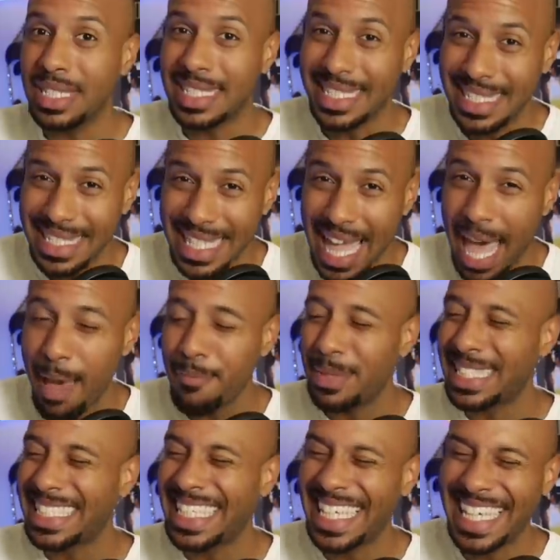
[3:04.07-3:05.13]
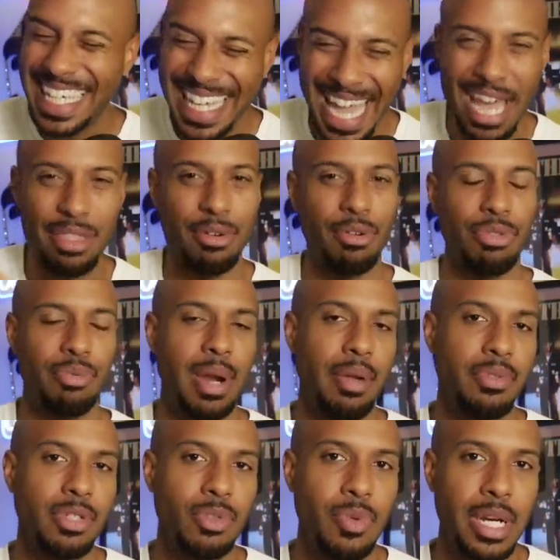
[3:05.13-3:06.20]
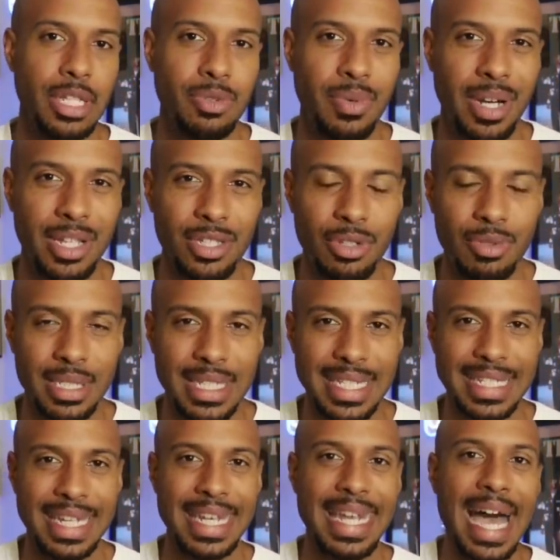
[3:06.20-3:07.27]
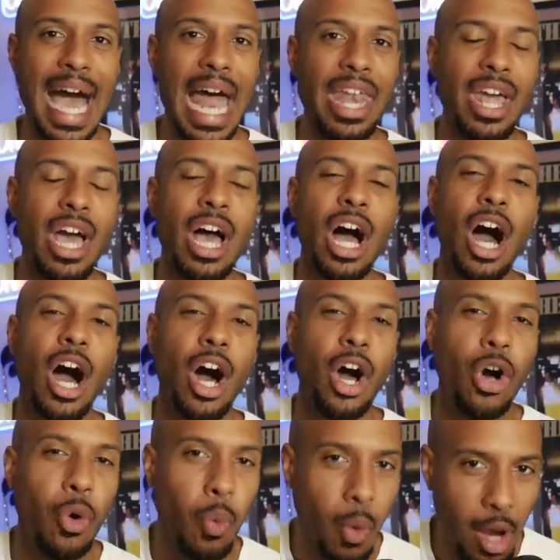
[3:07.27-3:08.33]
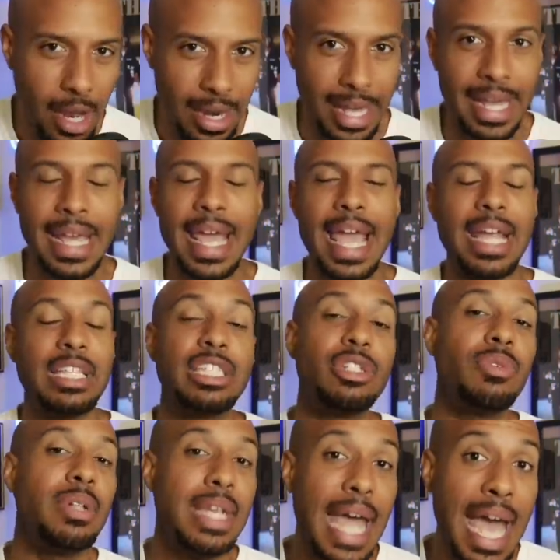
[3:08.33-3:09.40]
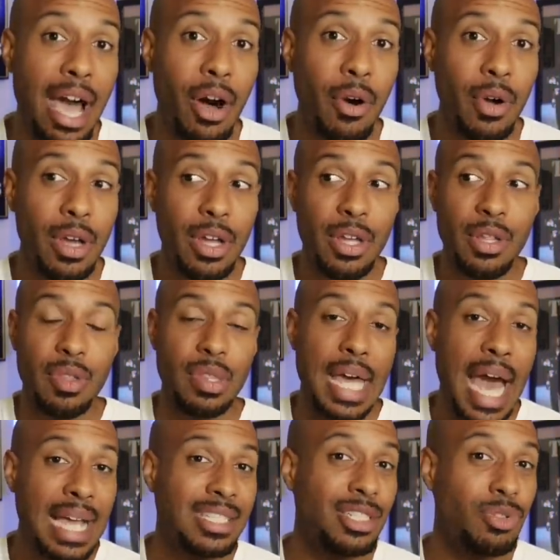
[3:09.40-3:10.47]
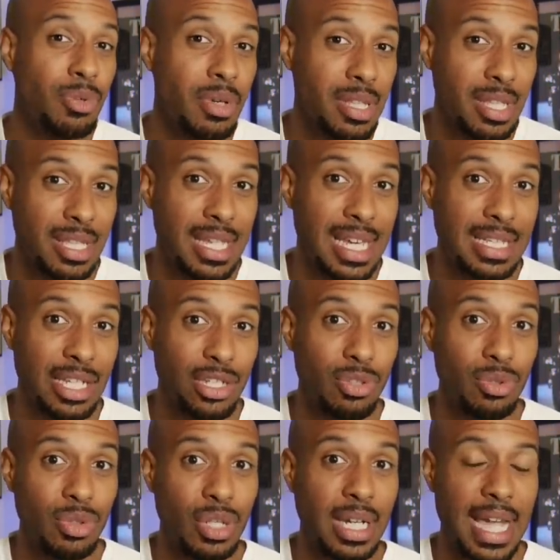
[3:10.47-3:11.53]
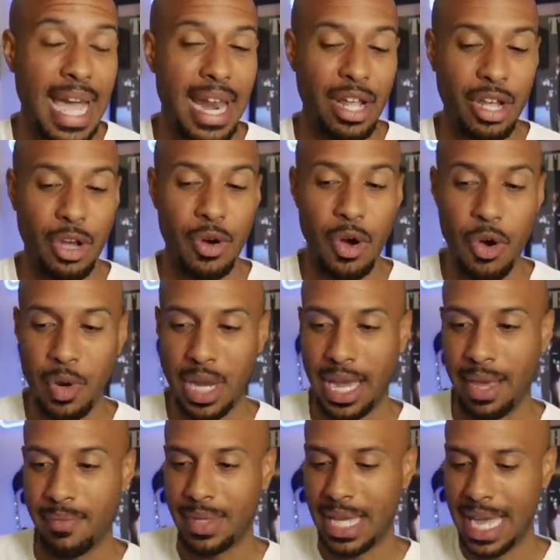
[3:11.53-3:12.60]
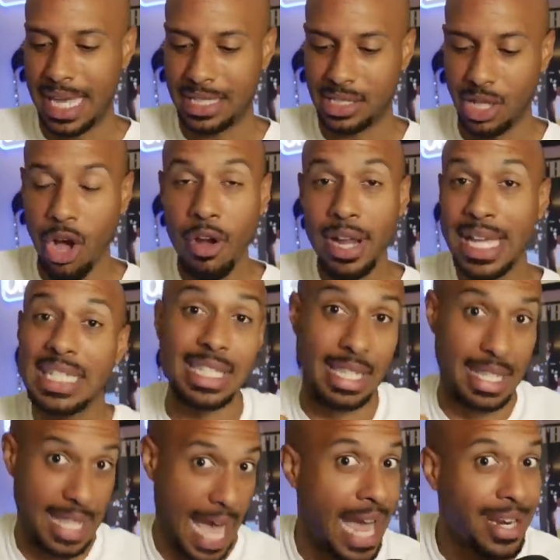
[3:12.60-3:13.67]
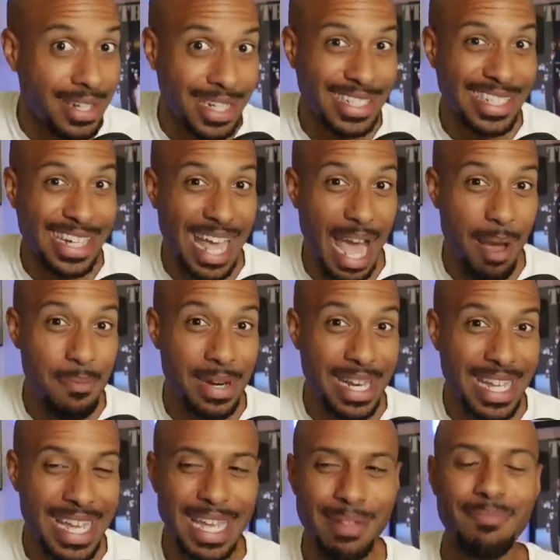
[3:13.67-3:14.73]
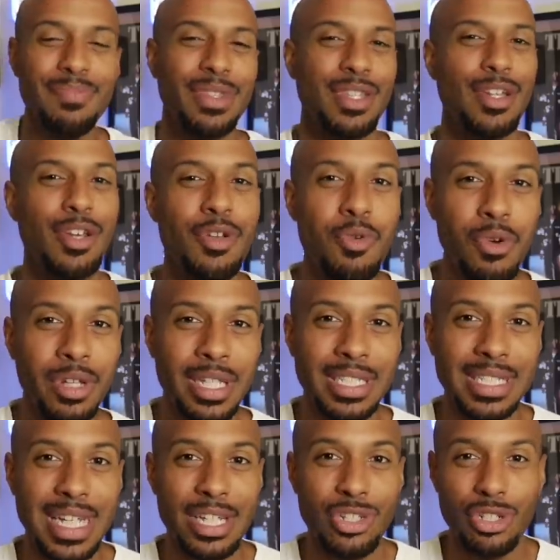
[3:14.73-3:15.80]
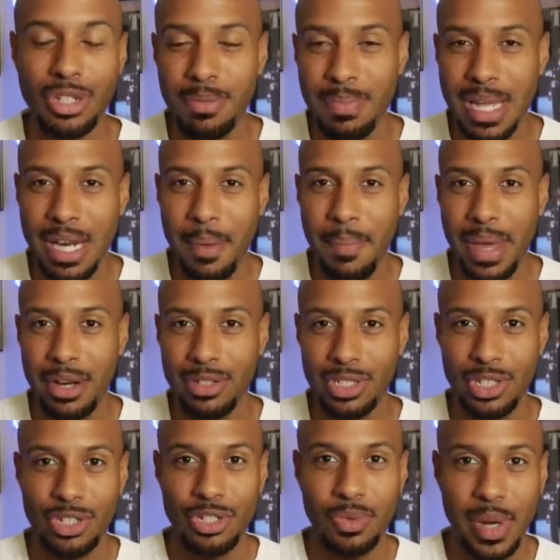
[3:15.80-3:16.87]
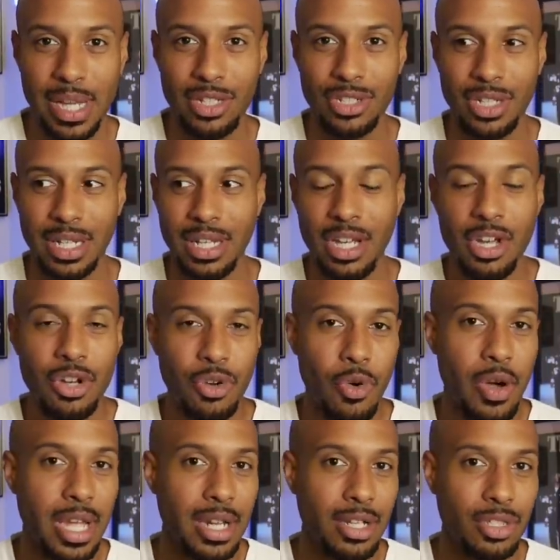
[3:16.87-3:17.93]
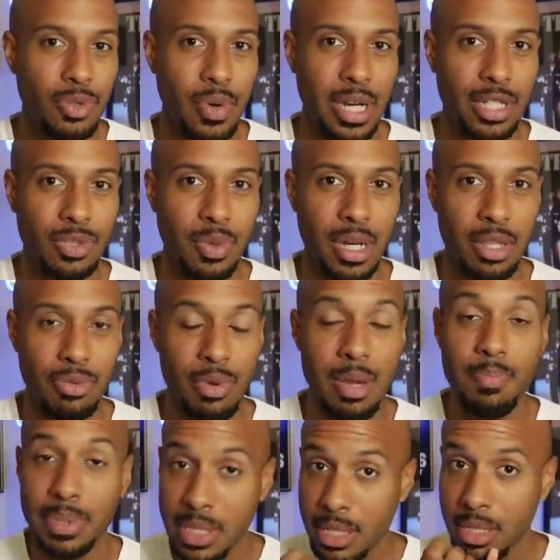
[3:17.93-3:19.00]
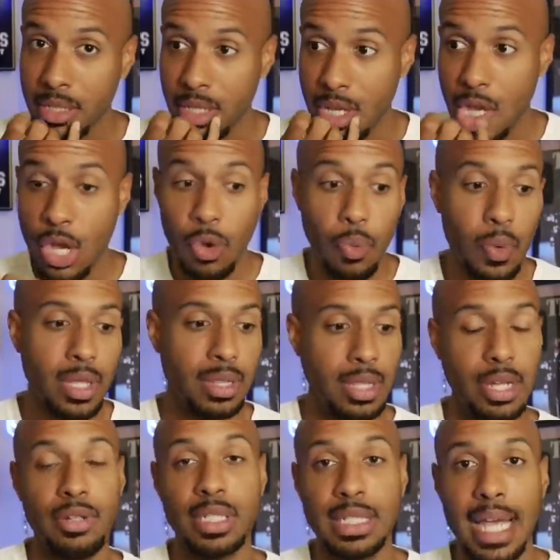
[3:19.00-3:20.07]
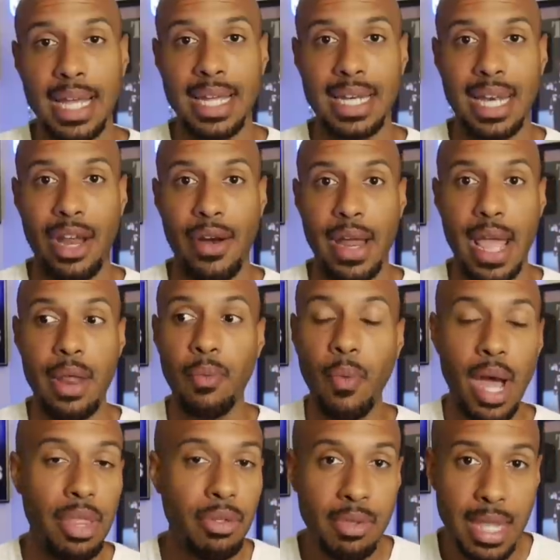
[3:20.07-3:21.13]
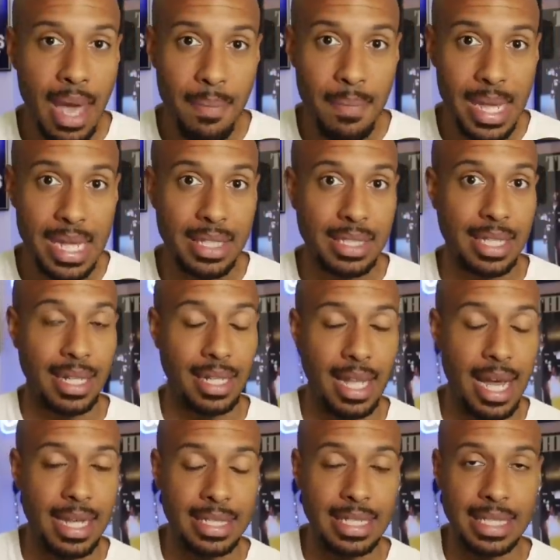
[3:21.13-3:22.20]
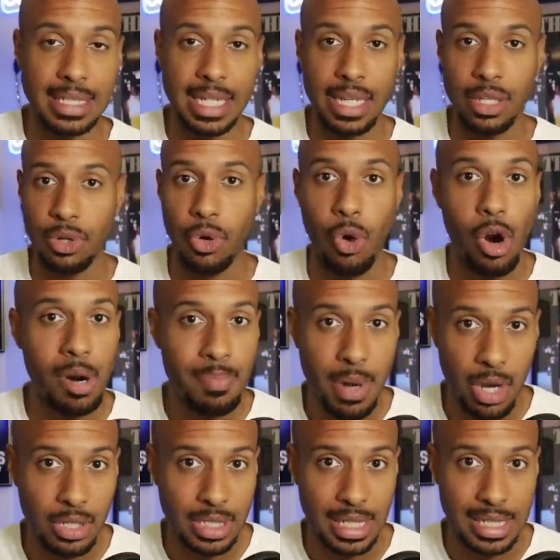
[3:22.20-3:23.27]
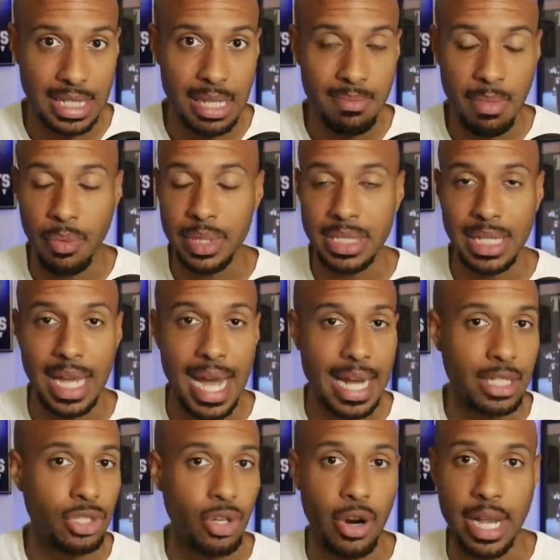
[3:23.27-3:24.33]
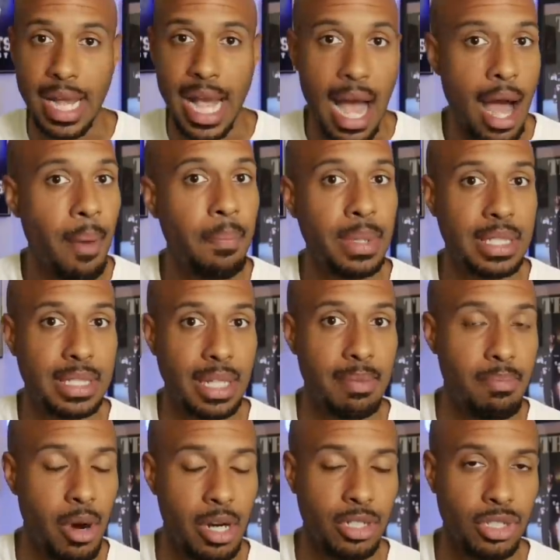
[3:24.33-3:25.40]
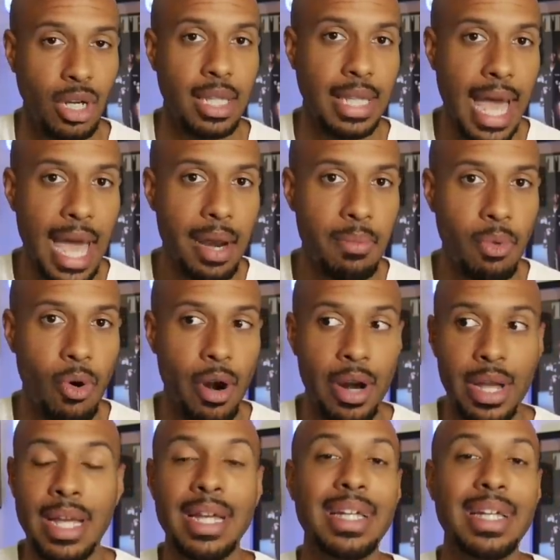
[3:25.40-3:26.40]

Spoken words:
snap together throughout the 2022 season. Not a one. And so now that's sort of the thing that you look at and go, okay, as long as that doesn't happen again, the New Orleans Saints should be in a better situation going into 2023, particularly with their secondary. And whether that means that Alontae Taylor or Paulson Adebo is the guy starting opposite Marshon Lattimore